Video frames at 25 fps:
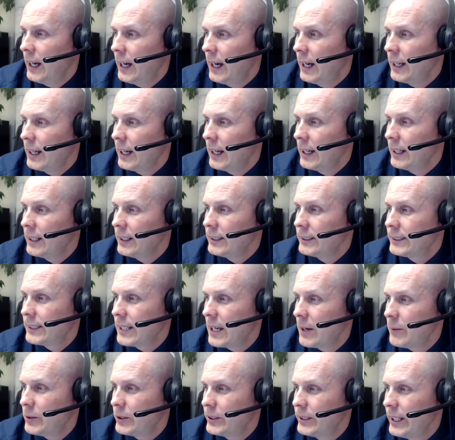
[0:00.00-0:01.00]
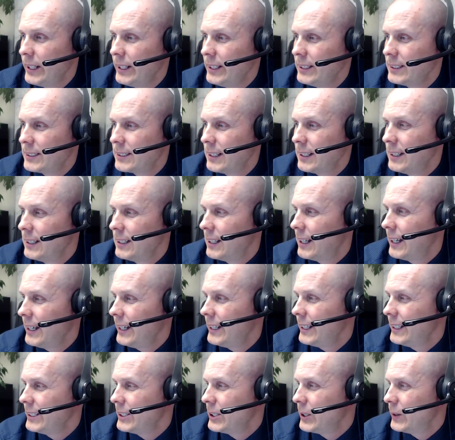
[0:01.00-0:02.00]
I simultaneously
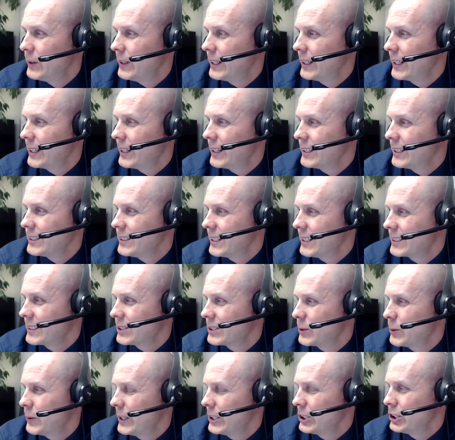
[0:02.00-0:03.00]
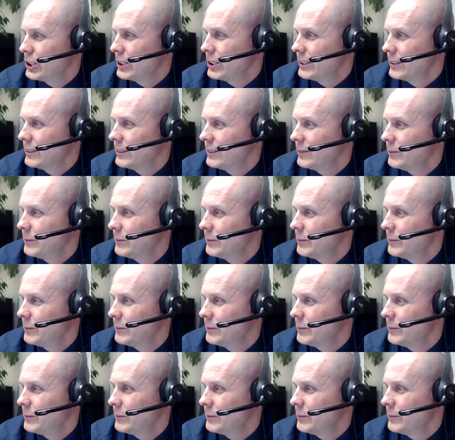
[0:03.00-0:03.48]
like and don't like this next question